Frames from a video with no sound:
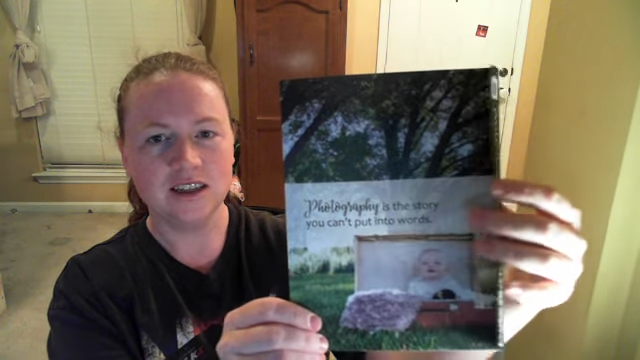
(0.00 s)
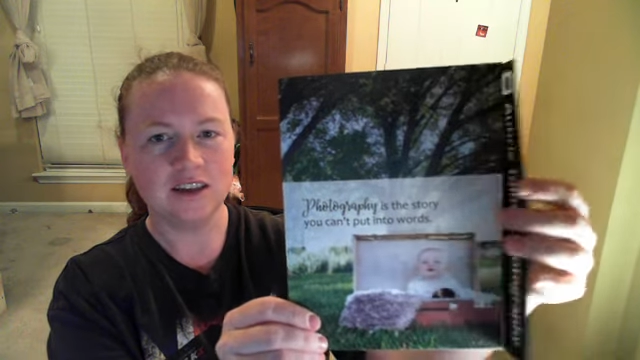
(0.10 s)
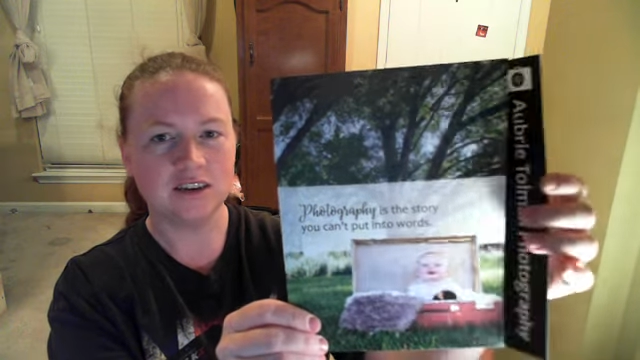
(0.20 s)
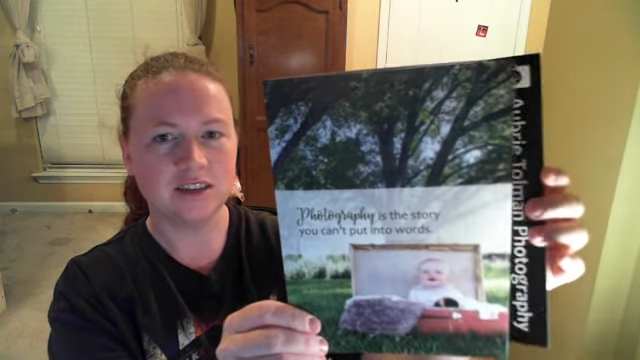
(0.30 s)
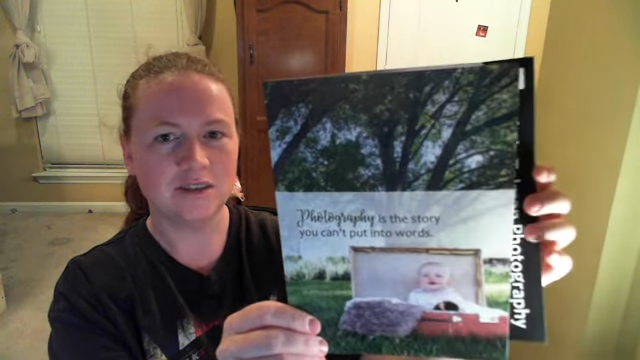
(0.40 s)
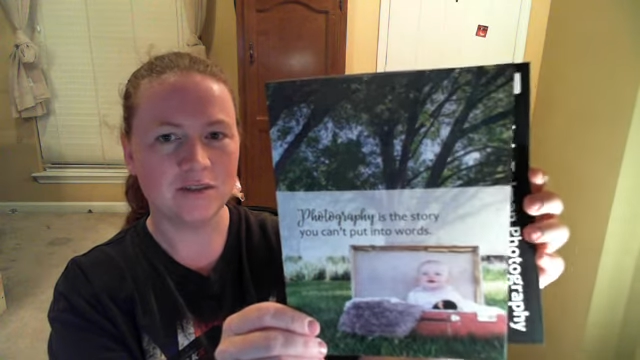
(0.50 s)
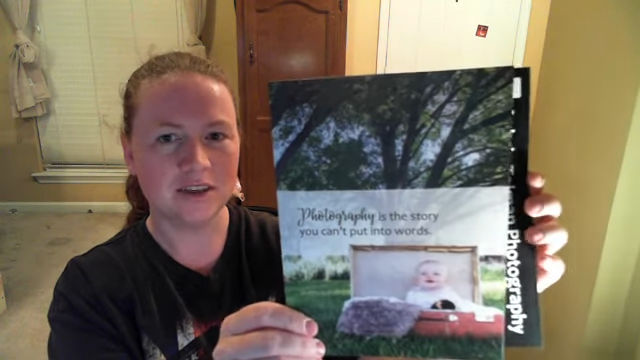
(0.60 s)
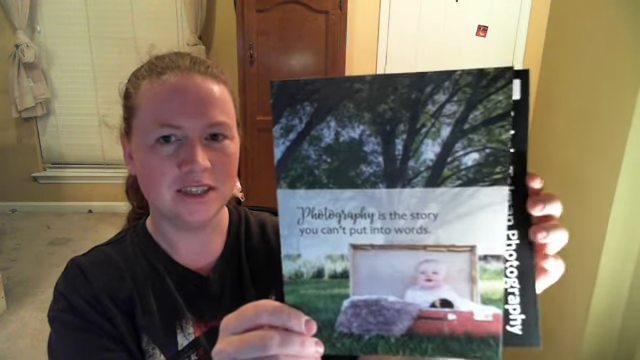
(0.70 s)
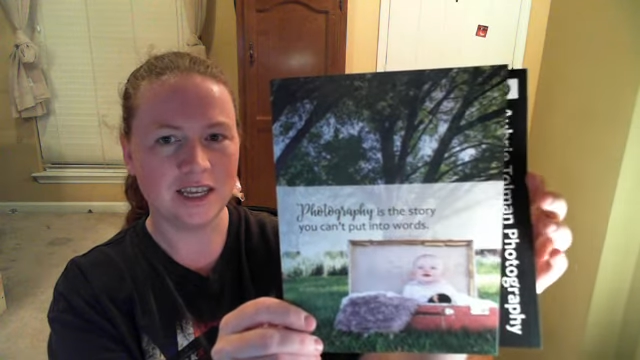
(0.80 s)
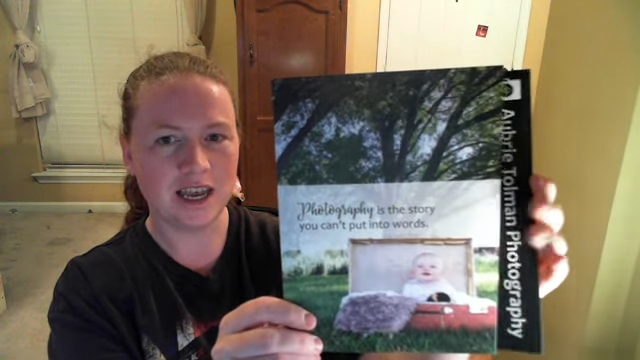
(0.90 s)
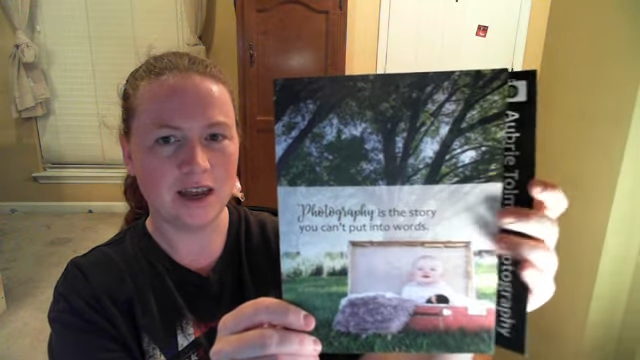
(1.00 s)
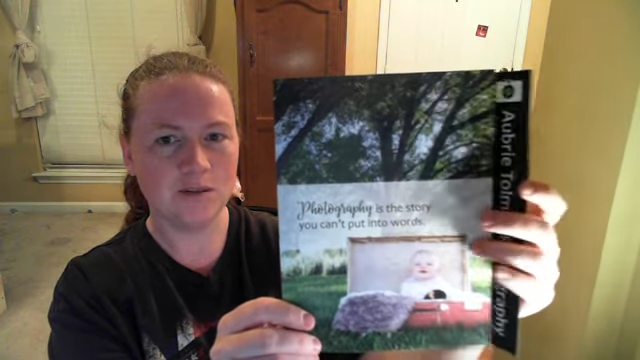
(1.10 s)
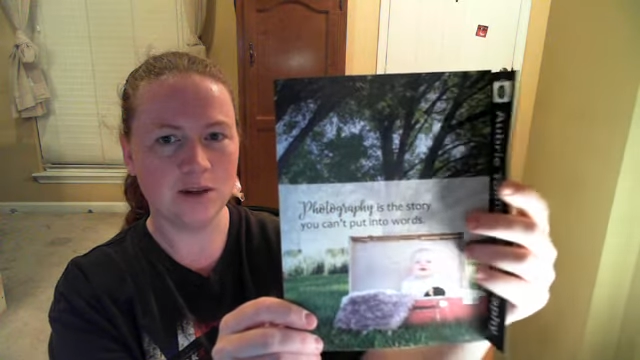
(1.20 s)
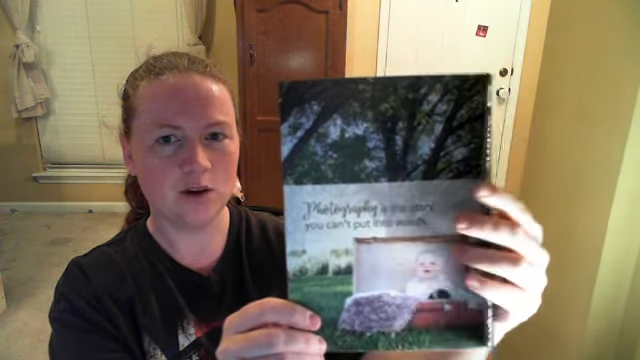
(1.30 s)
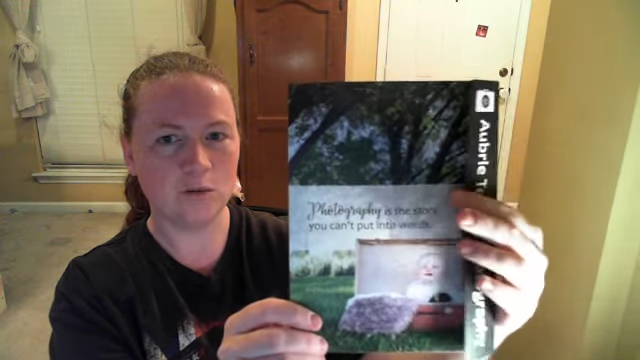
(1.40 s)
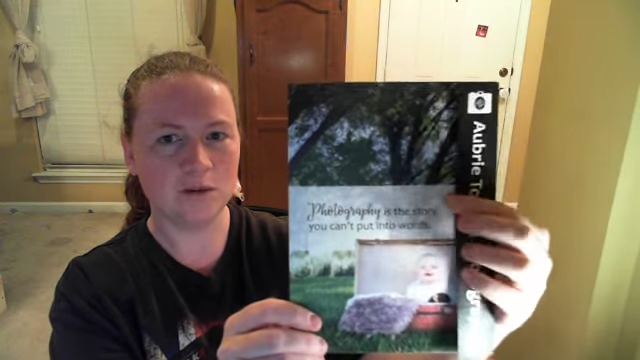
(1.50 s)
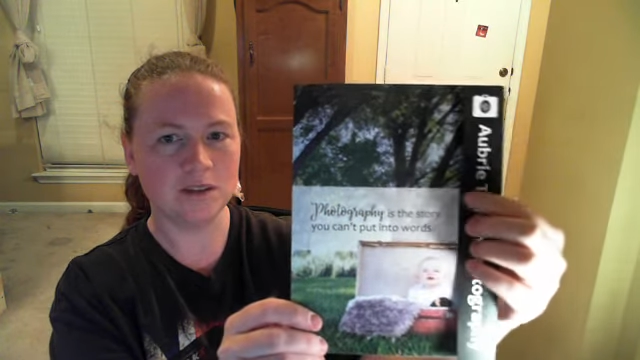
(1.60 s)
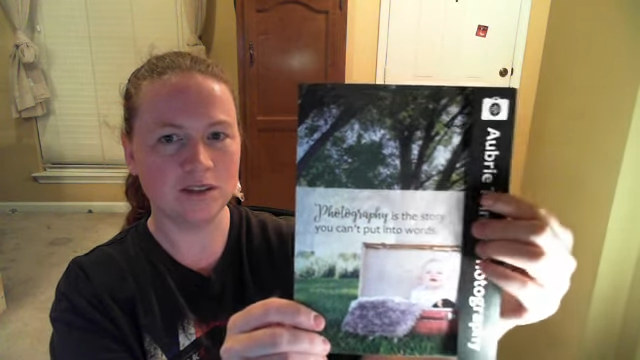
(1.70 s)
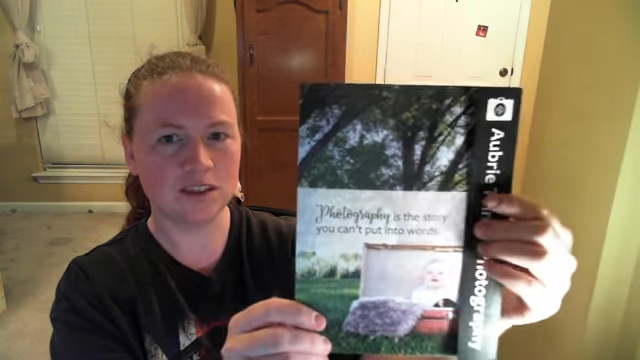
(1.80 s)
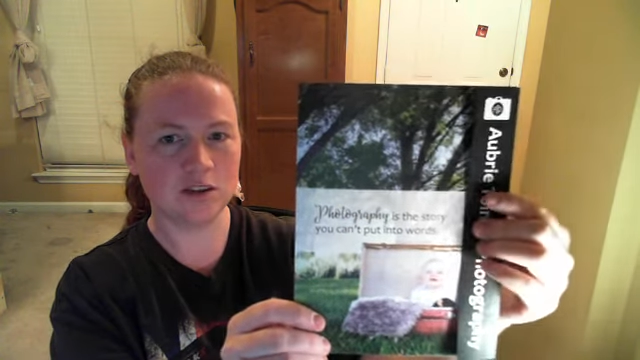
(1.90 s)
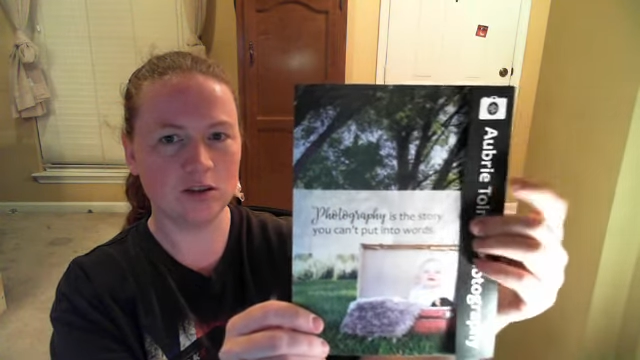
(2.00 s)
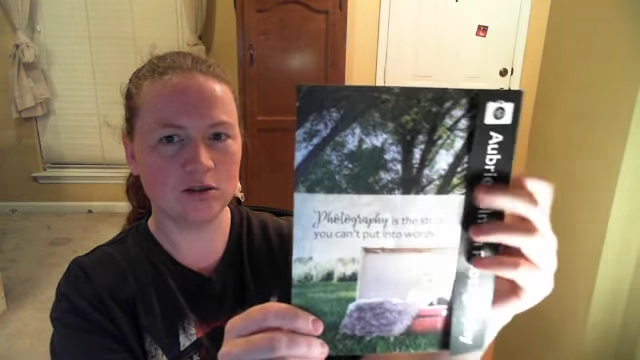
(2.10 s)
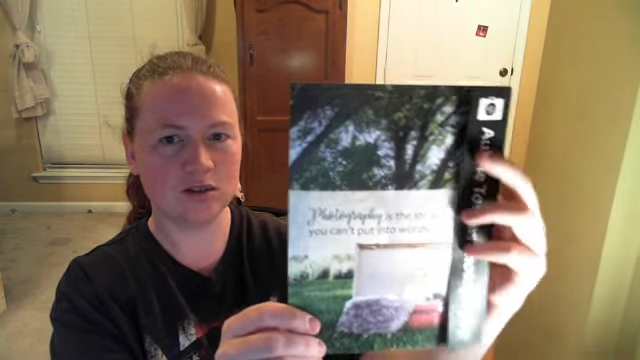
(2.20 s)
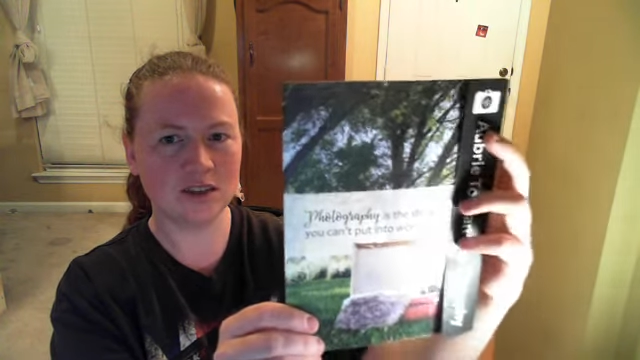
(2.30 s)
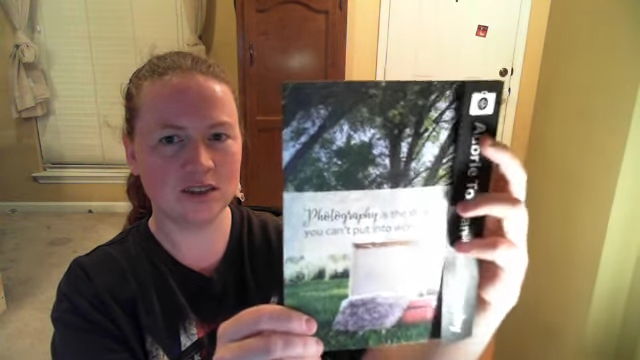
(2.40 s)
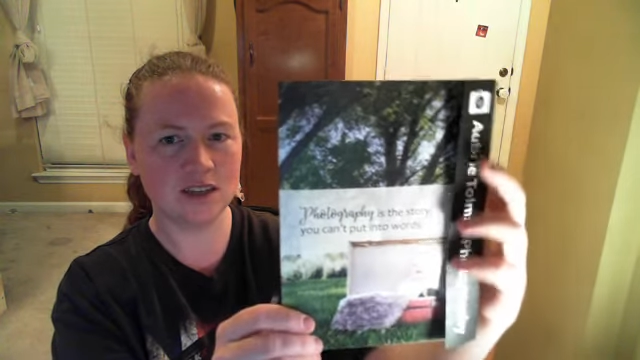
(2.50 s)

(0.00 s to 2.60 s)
there's a front tab that opens and closes